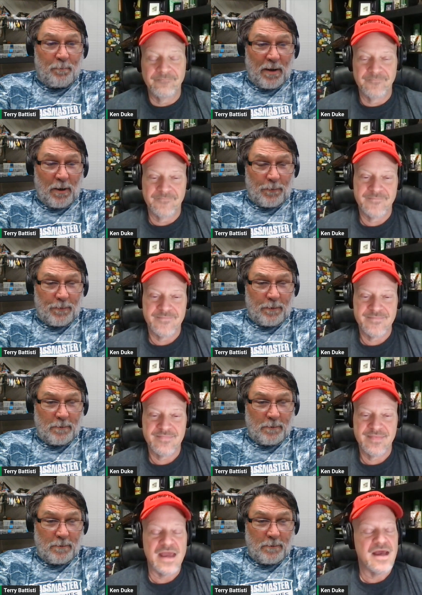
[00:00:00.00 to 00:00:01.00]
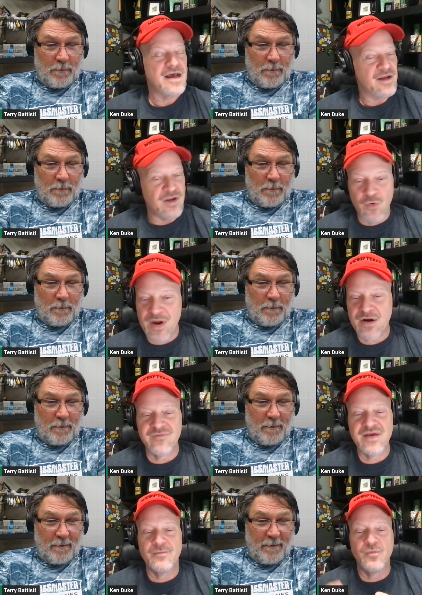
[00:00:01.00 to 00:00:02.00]
Speaker 1: a boat.
Speaker 2: No record of
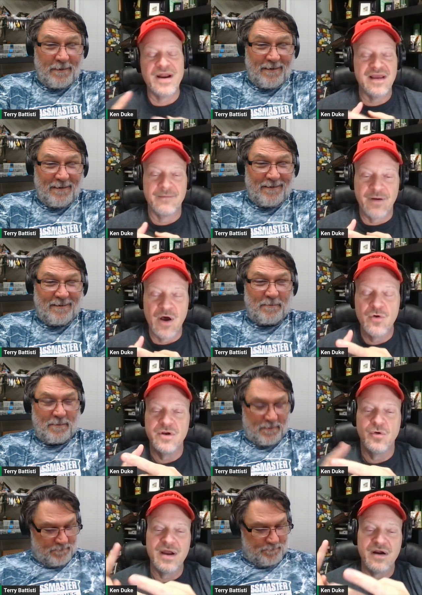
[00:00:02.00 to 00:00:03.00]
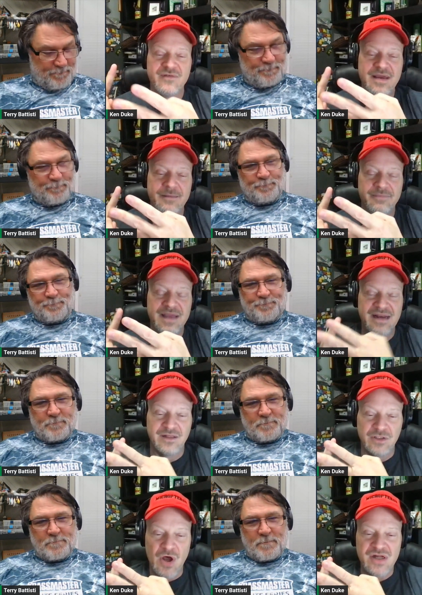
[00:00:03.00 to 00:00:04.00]
him renting a boat, no record of him getting the
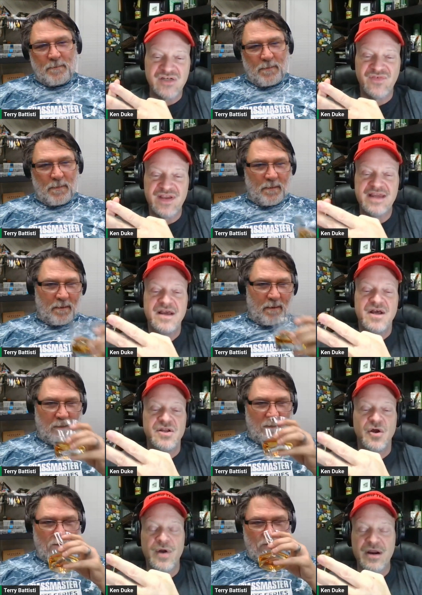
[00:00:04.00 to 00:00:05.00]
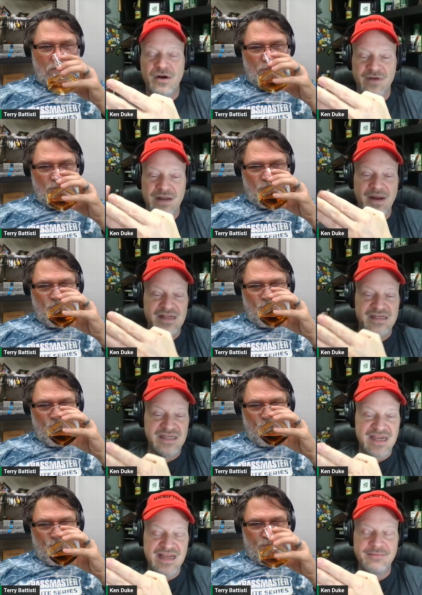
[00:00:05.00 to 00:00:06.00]
launch fee, no record of anybody
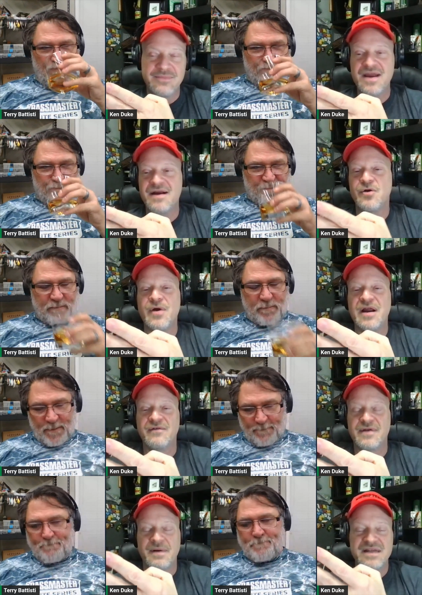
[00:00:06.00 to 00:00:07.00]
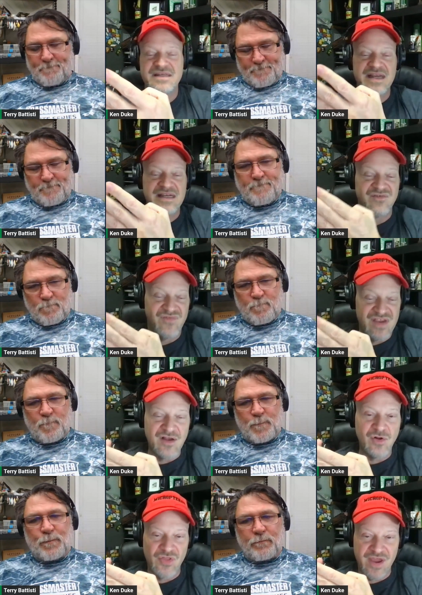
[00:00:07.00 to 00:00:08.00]
seeing him there, no record of anybody seeing his
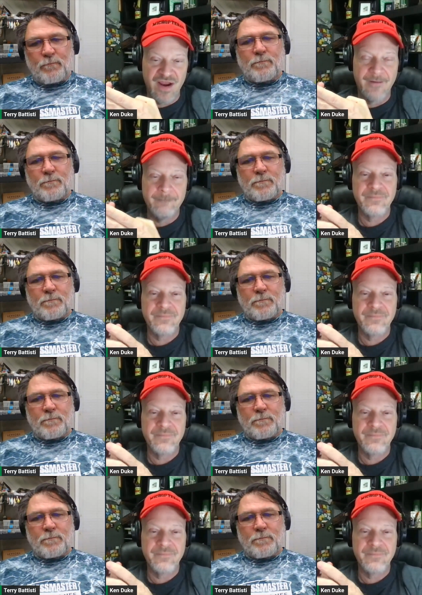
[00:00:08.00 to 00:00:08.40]
vehicle there.